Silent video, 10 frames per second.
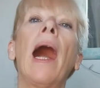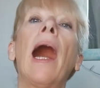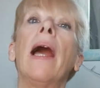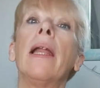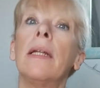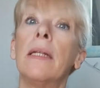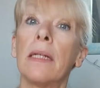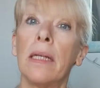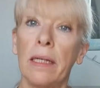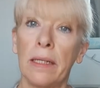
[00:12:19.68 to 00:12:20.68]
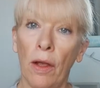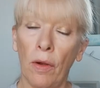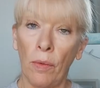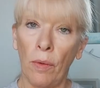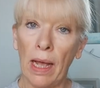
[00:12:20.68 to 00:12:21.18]
and, you
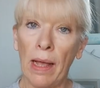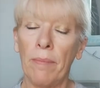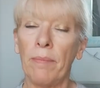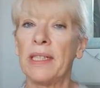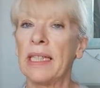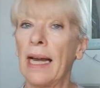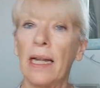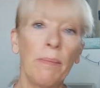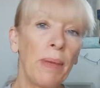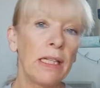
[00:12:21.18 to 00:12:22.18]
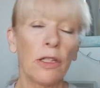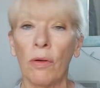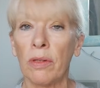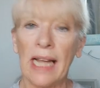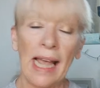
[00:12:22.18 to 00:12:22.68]
know, telling big
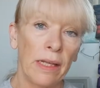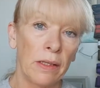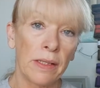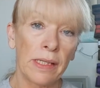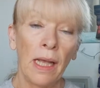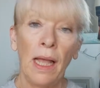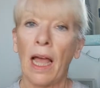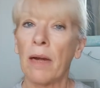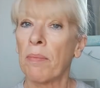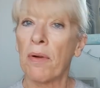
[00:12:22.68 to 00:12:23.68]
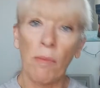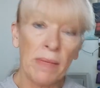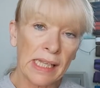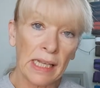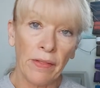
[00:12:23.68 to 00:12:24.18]
tall tales and
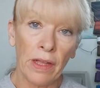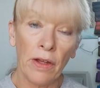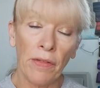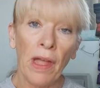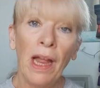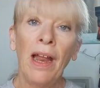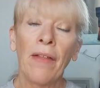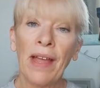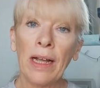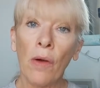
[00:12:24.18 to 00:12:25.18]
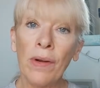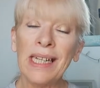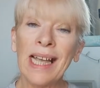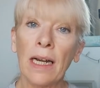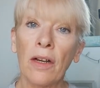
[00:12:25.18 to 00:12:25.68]
promising the earth, they're going
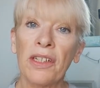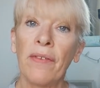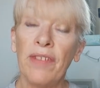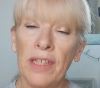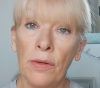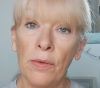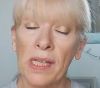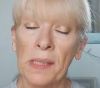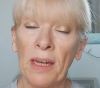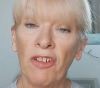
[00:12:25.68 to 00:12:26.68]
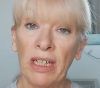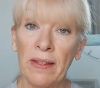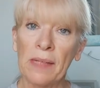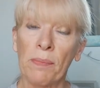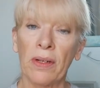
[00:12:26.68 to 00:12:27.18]
to get a lot of views, especially in
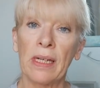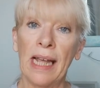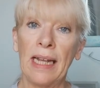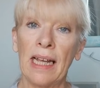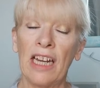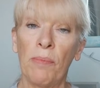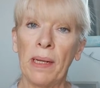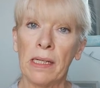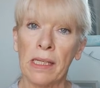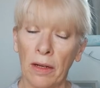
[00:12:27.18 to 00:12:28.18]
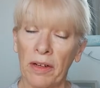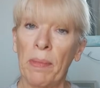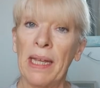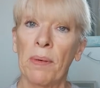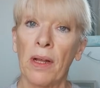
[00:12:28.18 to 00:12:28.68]
this modern day and age, because a lot of
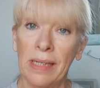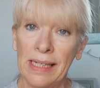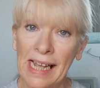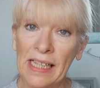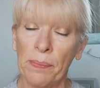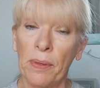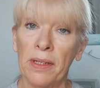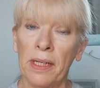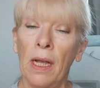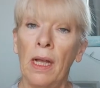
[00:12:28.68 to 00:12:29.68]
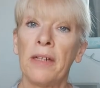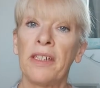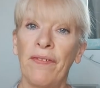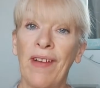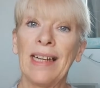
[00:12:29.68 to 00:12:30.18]
people are desperate
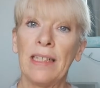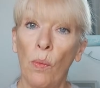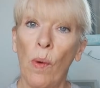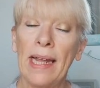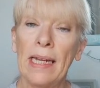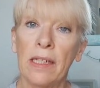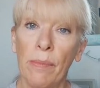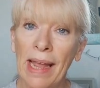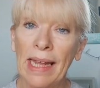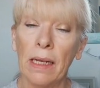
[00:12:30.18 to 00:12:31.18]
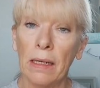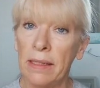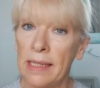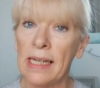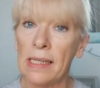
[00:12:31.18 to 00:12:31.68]
to find a way to make a
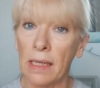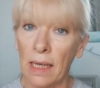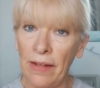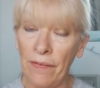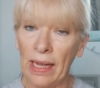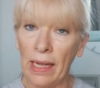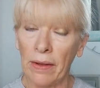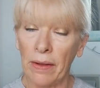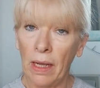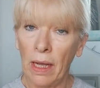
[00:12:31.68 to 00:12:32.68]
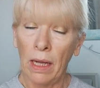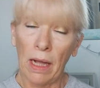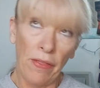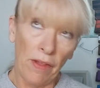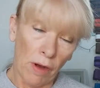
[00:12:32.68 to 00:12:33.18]
decent living.
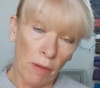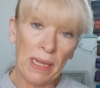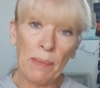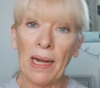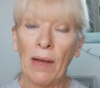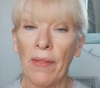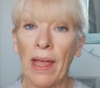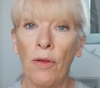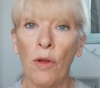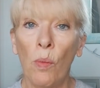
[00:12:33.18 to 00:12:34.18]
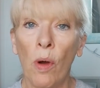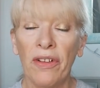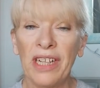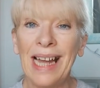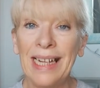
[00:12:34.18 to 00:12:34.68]
And there are people out there who
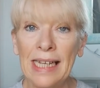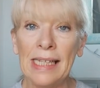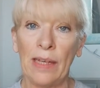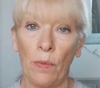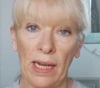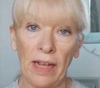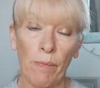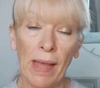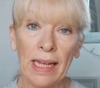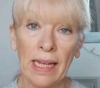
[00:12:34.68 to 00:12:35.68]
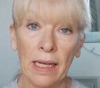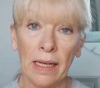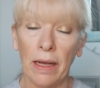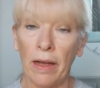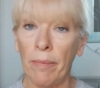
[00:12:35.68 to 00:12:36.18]
want an easy way of making
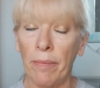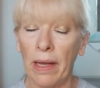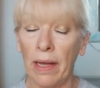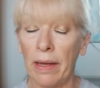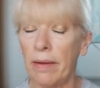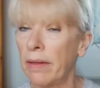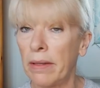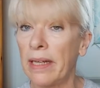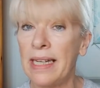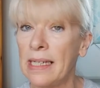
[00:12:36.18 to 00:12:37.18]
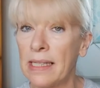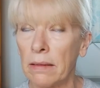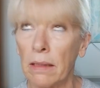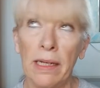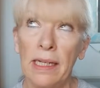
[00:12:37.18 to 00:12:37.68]
an
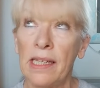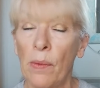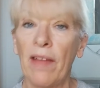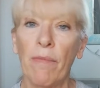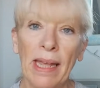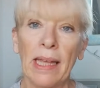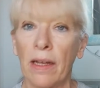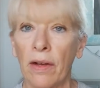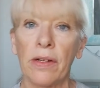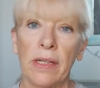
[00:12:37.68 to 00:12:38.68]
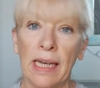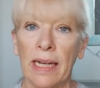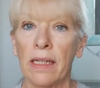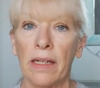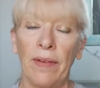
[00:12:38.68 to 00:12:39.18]
easy way of making a good
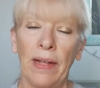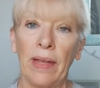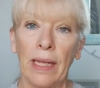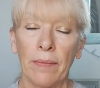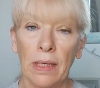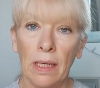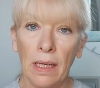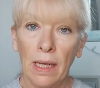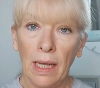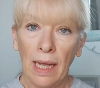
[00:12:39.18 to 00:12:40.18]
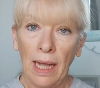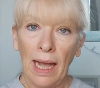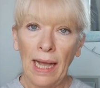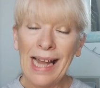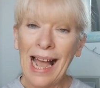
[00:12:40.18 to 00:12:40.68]
standard of living.
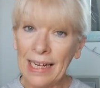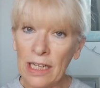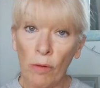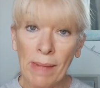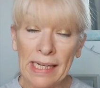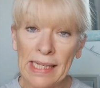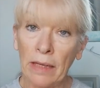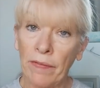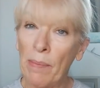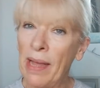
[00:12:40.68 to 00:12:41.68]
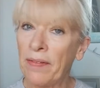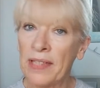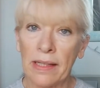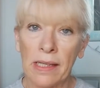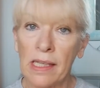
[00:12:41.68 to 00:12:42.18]
And I know myself, I may have
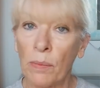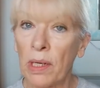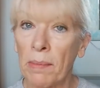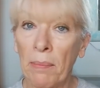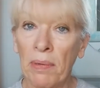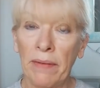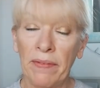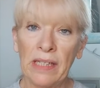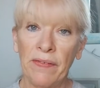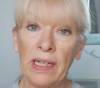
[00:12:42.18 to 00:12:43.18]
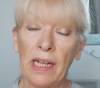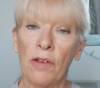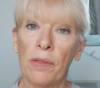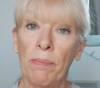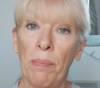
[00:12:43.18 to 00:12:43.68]
said this in one of my previous
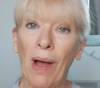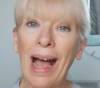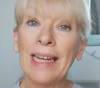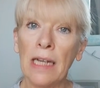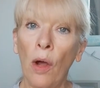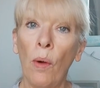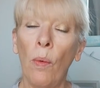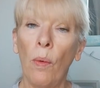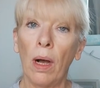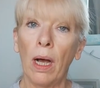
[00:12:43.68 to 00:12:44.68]
videos, but I know